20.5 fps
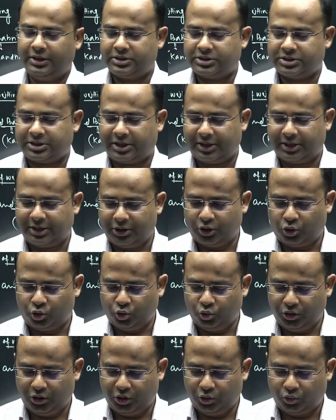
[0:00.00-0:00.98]
started
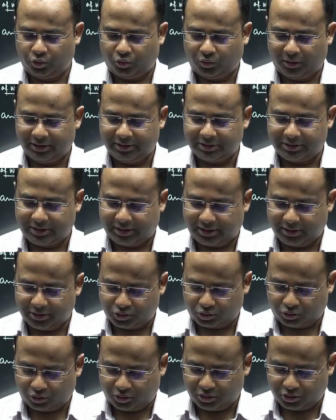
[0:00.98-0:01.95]
two new coins that is
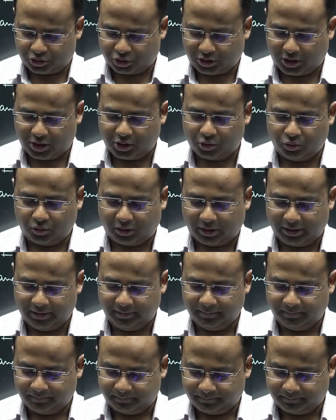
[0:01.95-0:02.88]
called Shahrukh and